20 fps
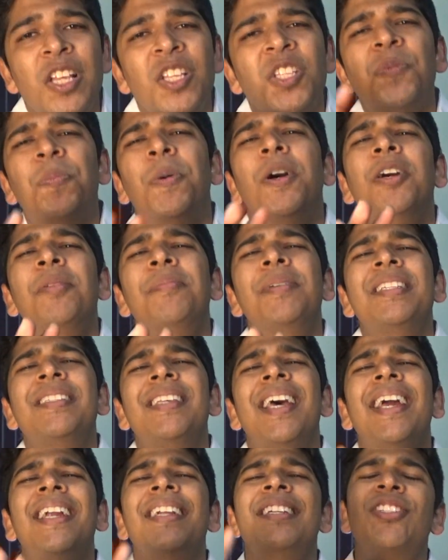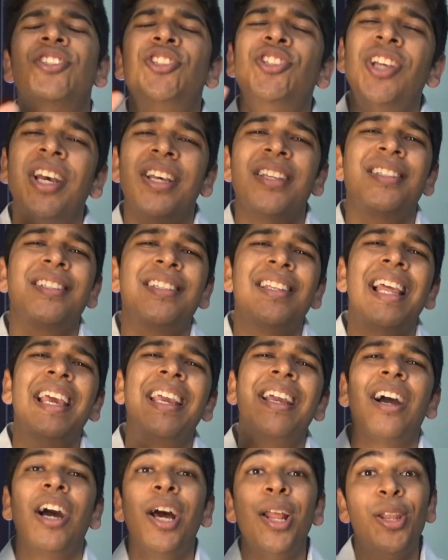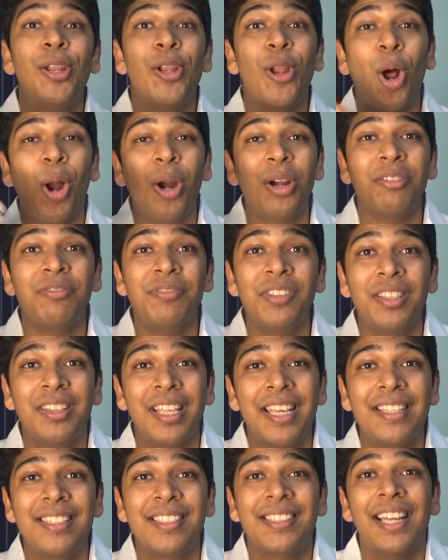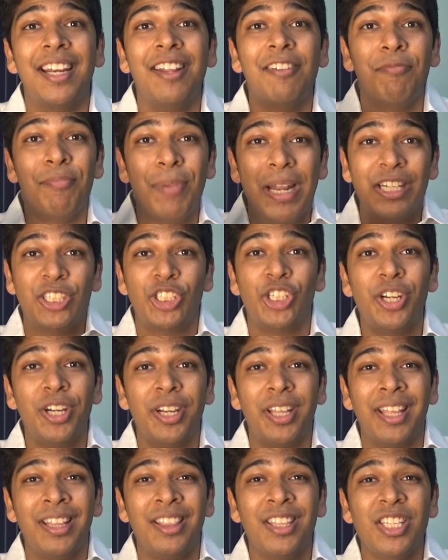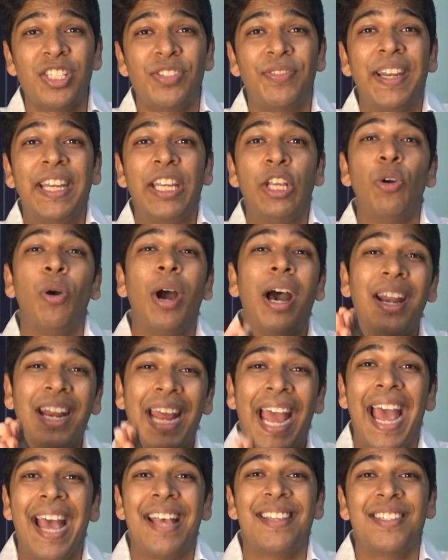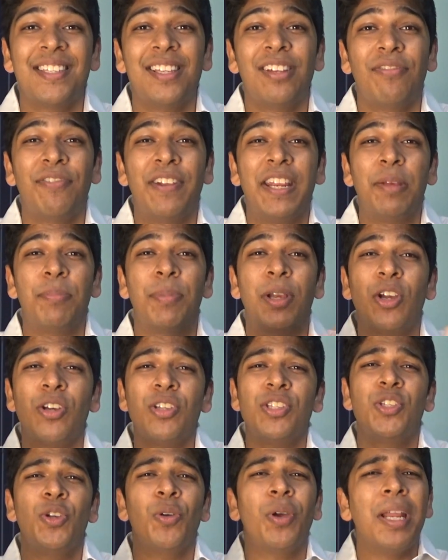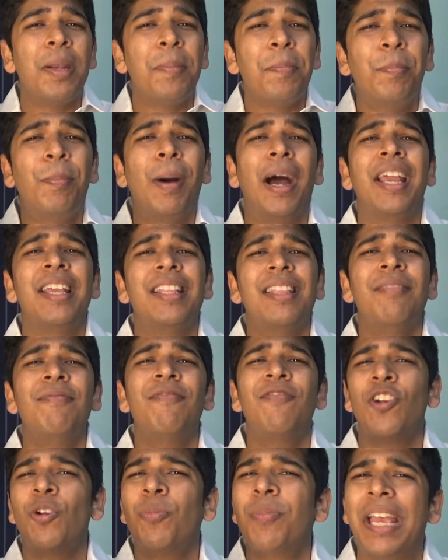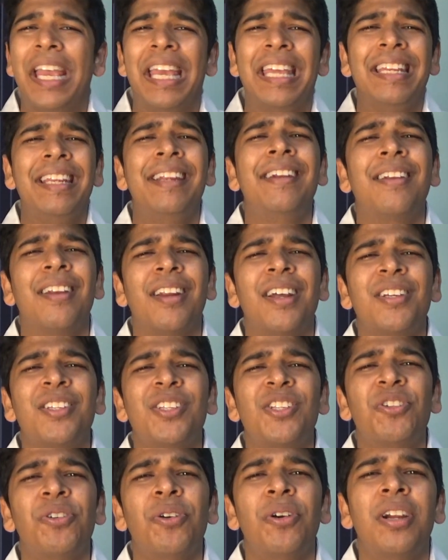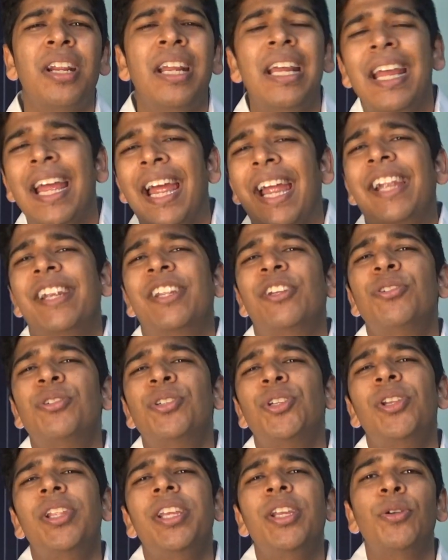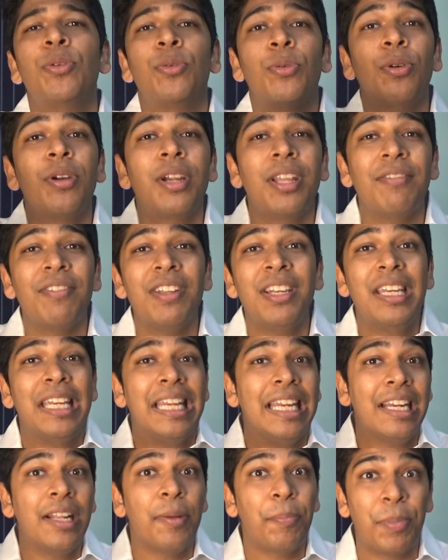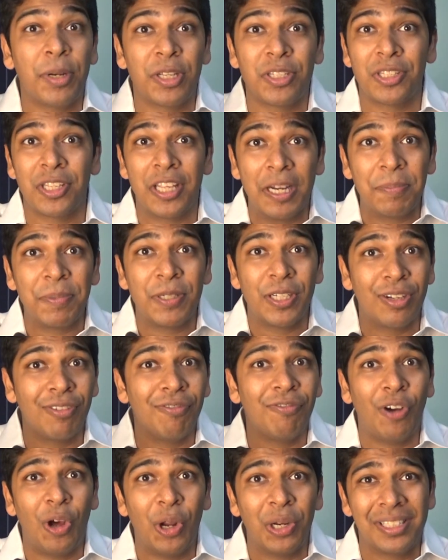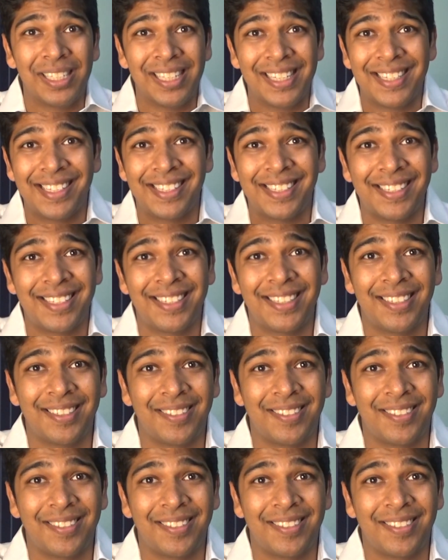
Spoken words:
Spermicides, just like a lot of the things that I've mentioned in this video, are hassle-free because you can buy them from any drugstore and usually you don't even need a prescription for this.